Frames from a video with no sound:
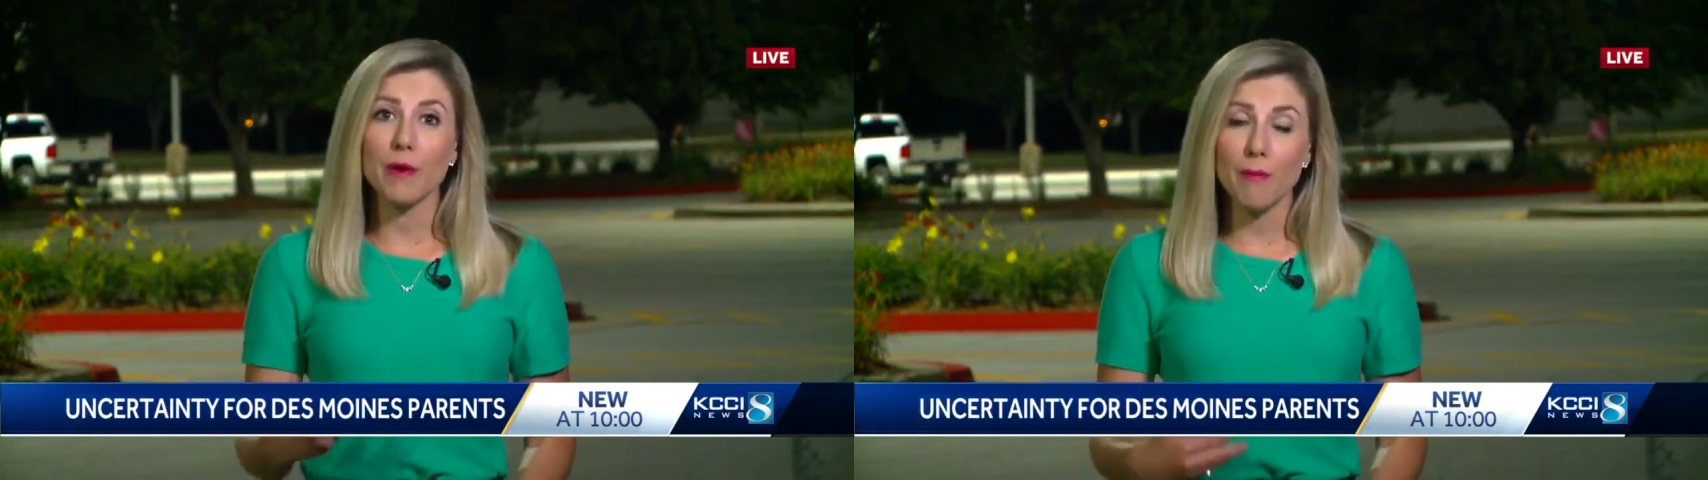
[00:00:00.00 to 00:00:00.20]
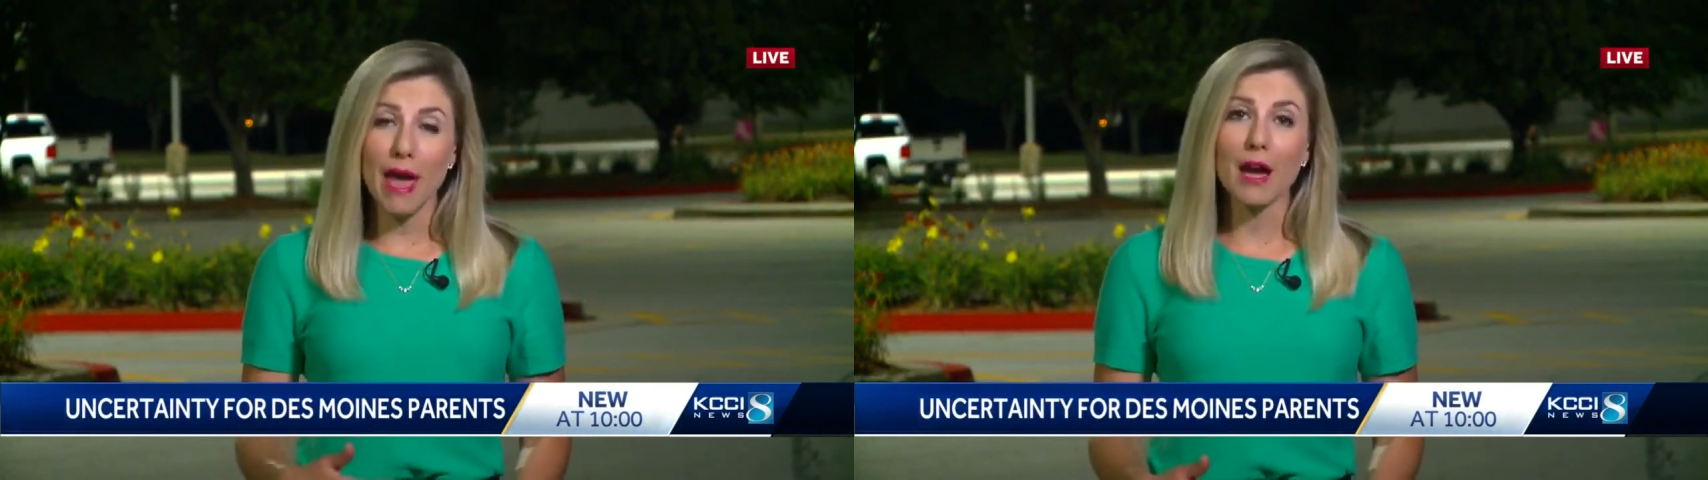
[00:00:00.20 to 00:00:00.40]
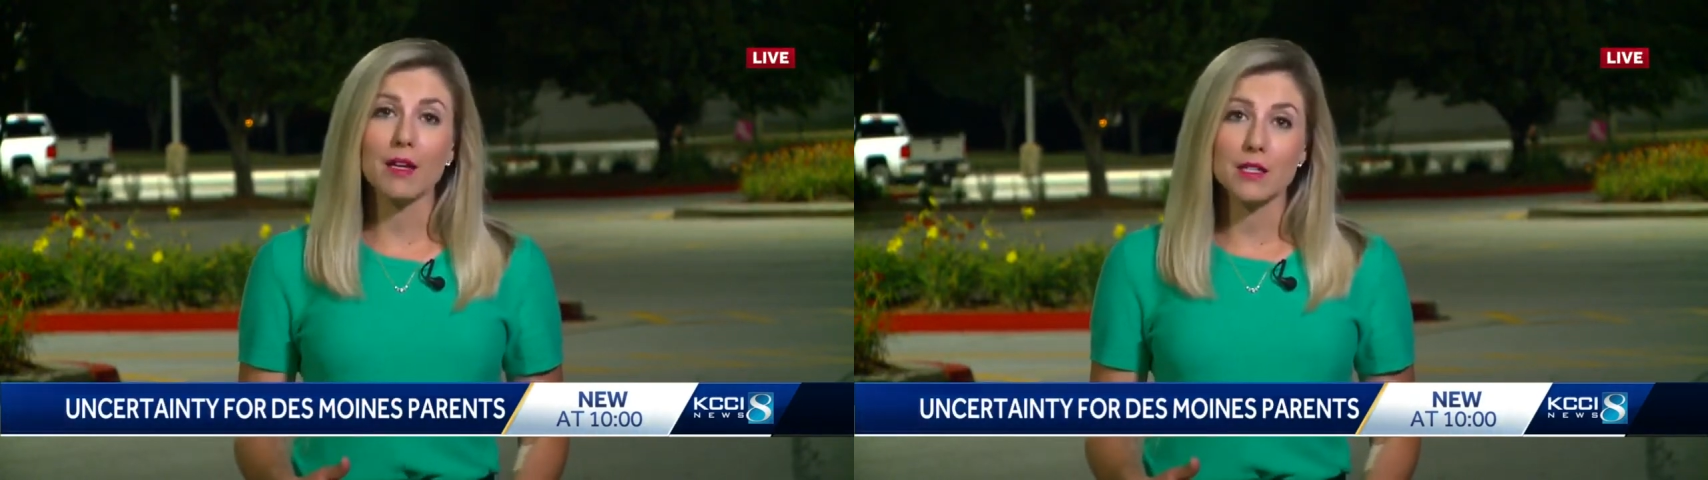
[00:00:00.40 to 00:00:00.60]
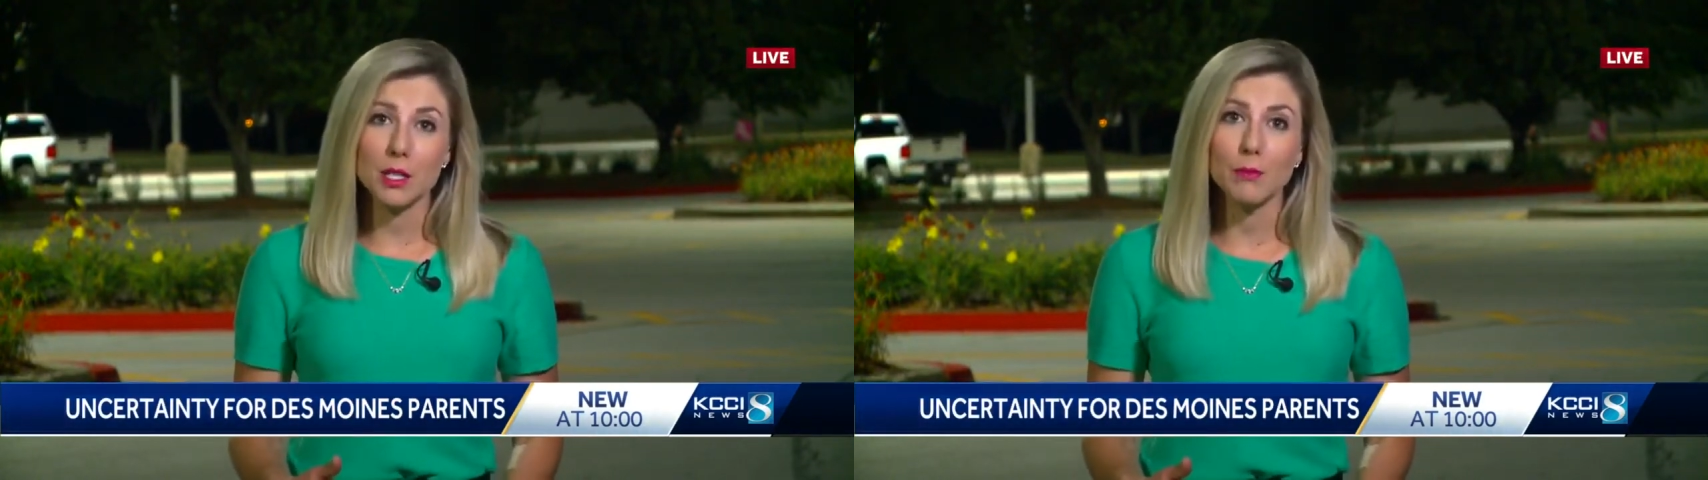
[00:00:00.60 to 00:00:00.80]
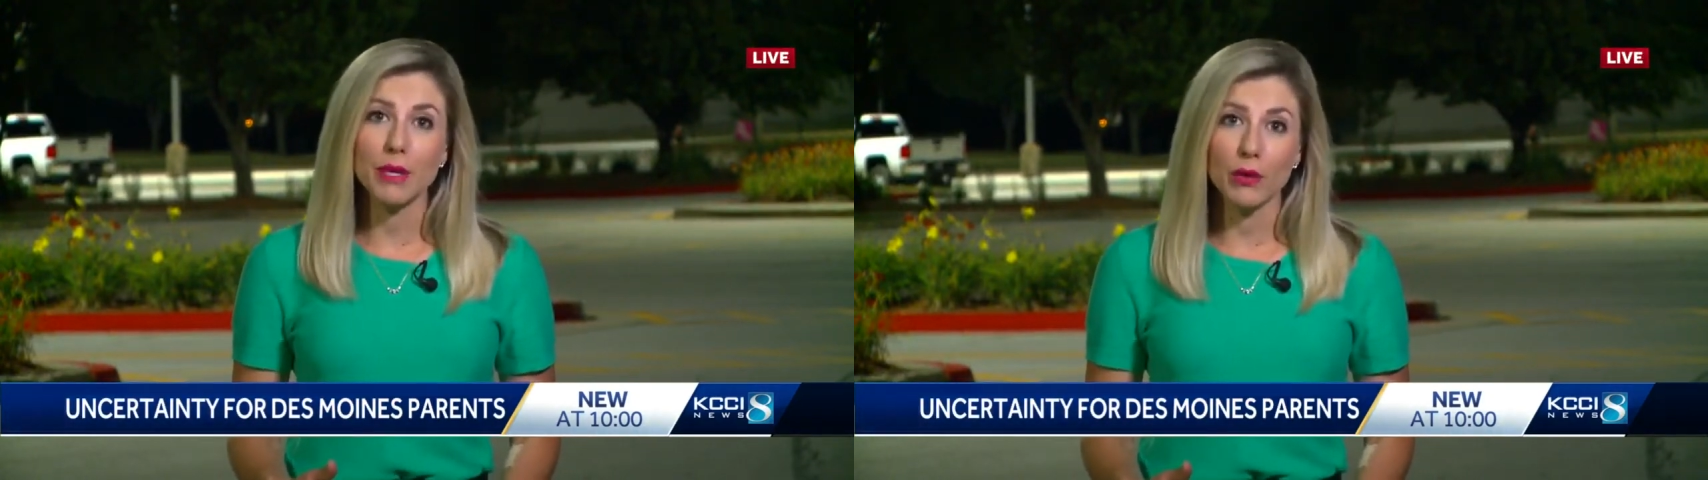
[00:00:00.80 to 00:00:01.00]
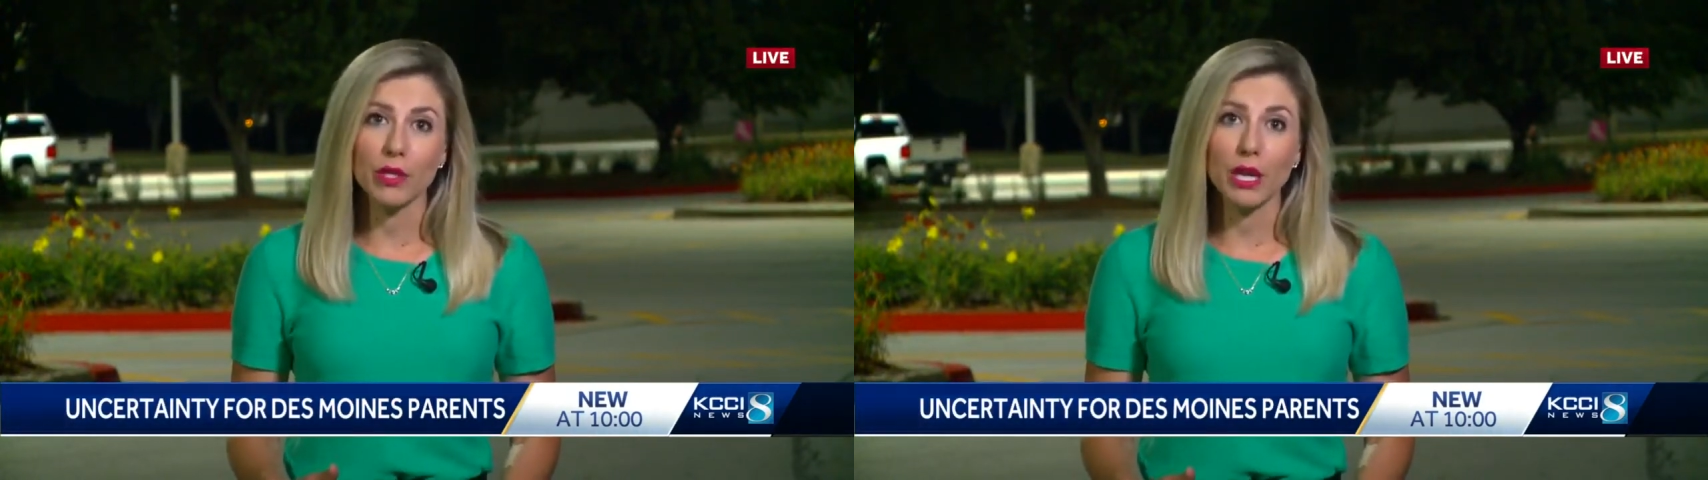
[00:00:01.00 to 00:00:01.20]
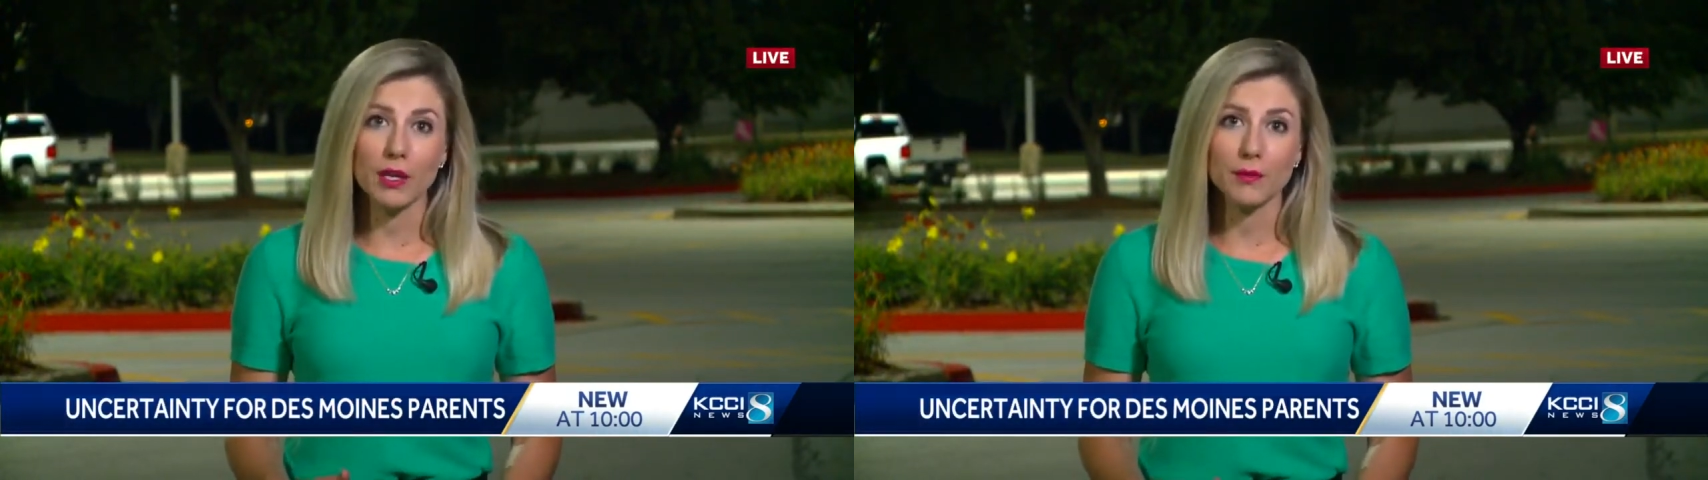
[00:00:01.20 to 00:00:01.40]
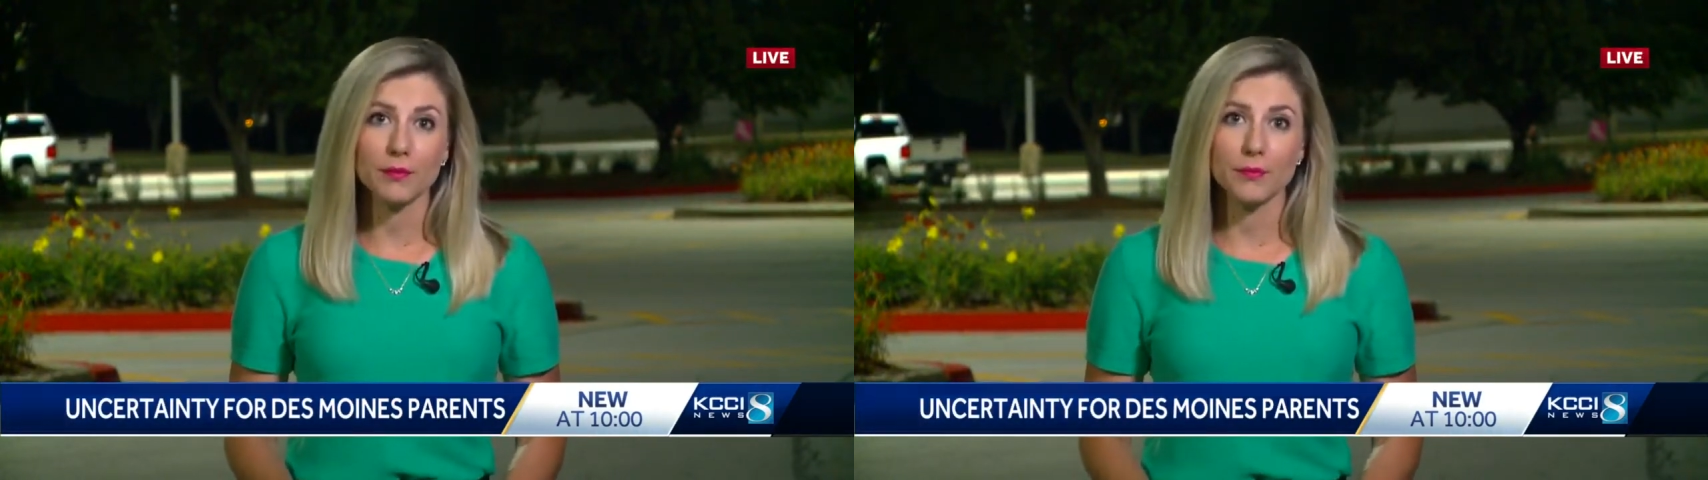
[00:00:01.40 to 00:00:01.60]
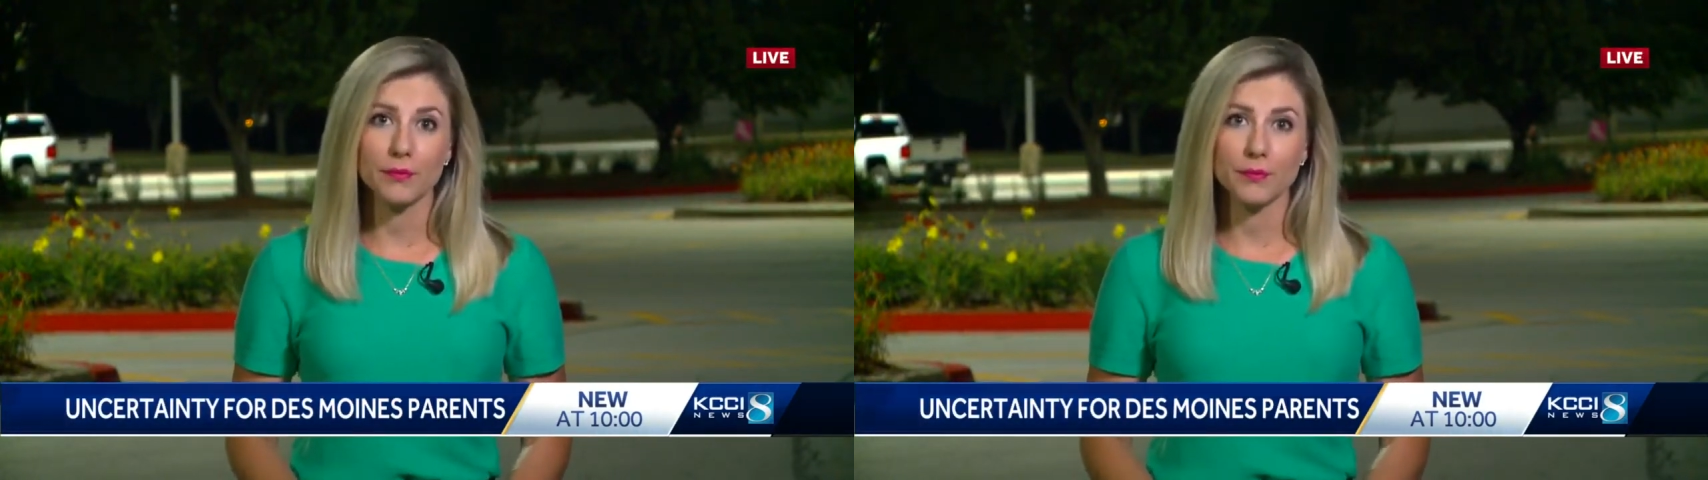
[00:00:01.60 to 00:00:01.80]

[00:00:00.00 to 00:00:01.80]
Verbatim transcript: them back into the building